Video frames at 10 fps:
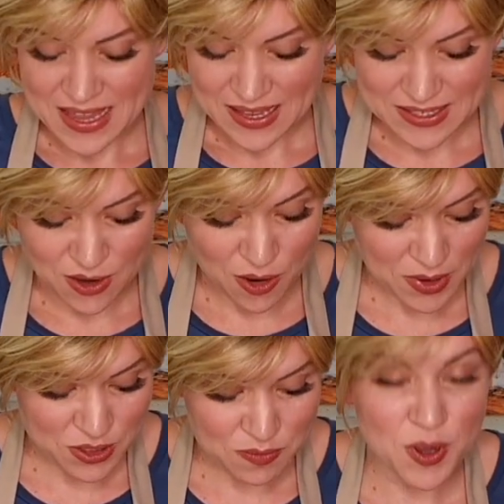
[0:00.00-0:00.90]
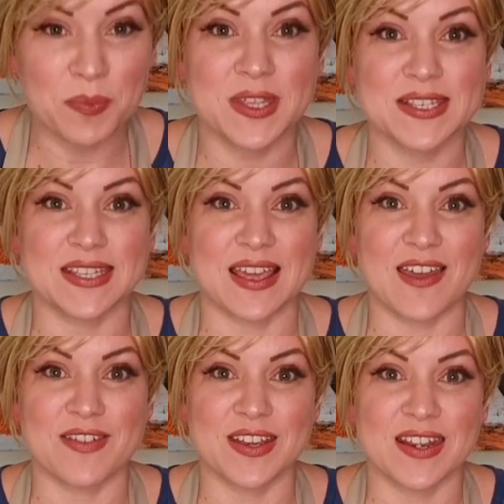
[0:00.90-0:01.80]
So I'm going to pop this in the
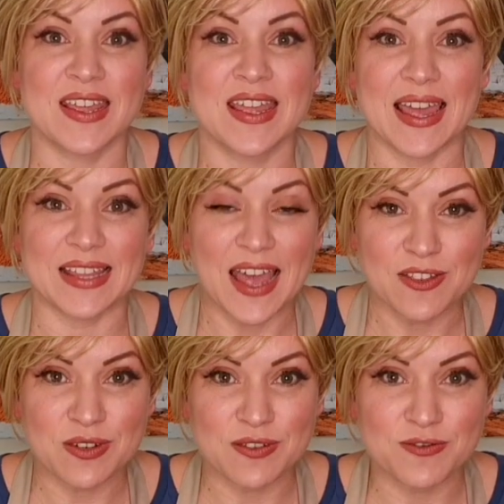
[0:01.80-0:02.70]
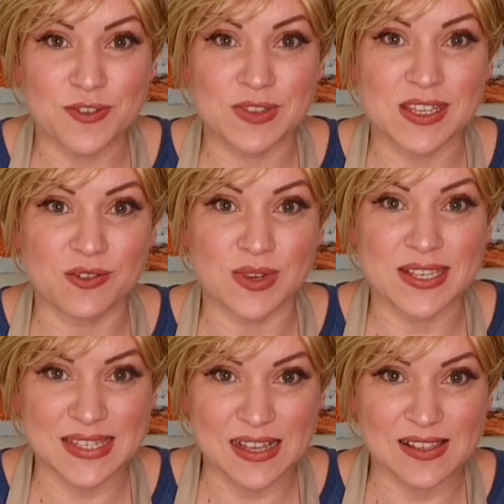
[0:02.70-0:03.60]
oven at 150 degrees
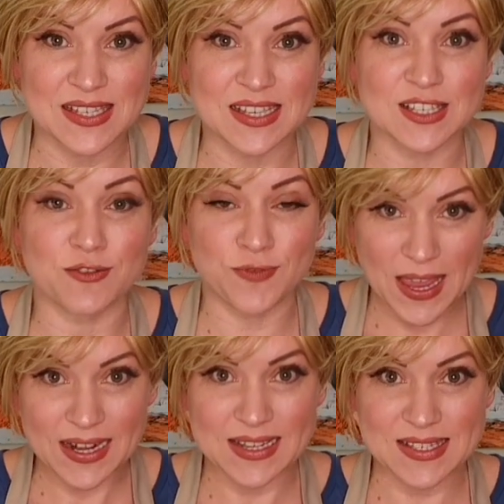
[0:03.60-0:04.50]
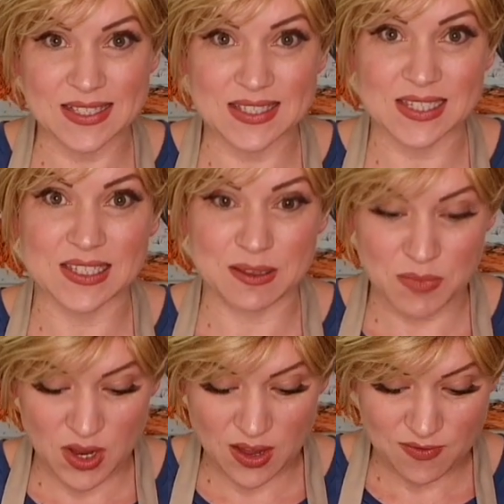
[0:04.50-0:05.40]
Celsius, fan assisted in
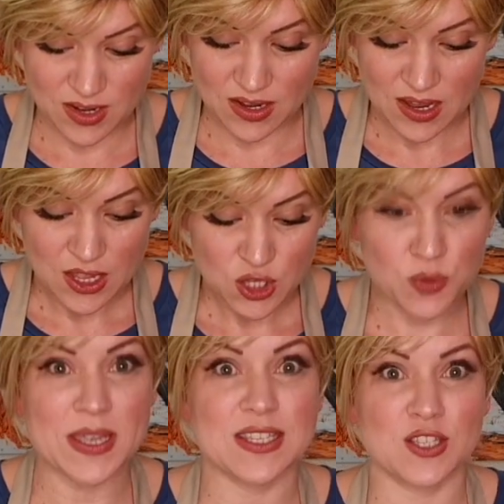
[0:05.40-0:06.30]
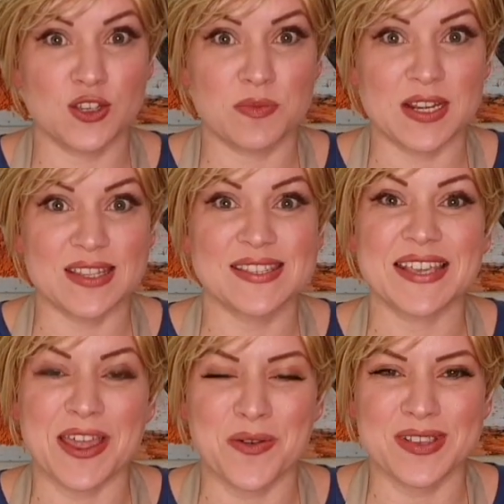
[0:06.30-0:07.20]
my oven, 22 minutes,
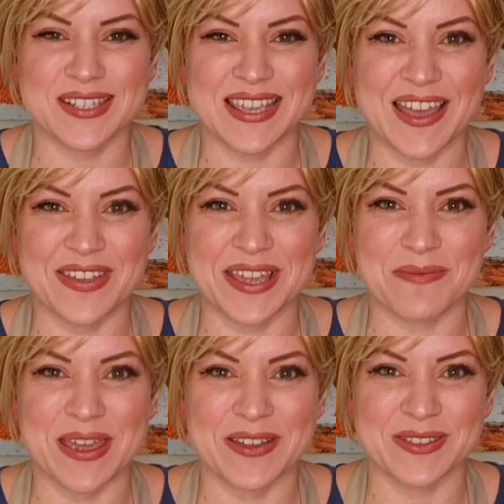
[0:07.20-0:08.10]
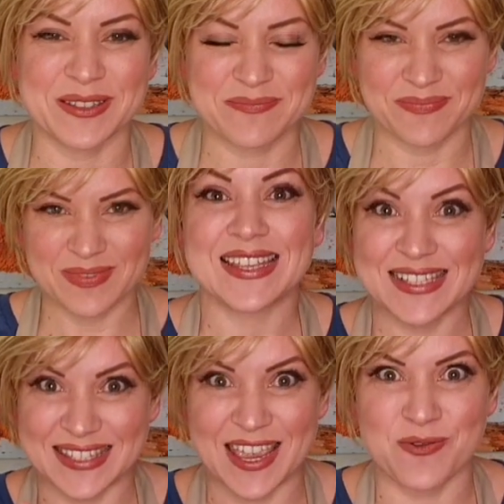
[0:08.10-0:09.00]
and we'll see how they come out.
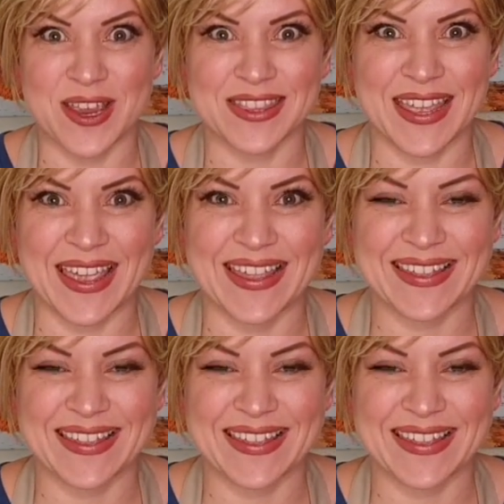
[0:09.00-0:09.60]
Stay right there.